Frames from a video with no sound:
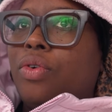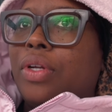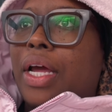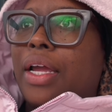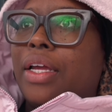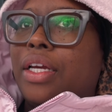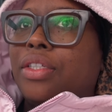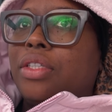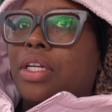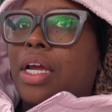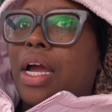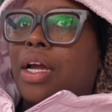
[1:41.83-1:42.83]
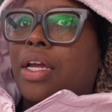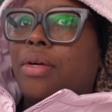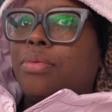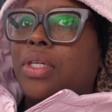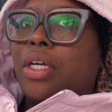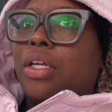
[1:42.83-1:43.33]
like yesterday i
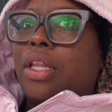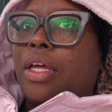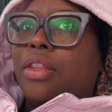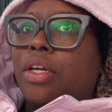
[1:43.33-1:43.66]
kept taking like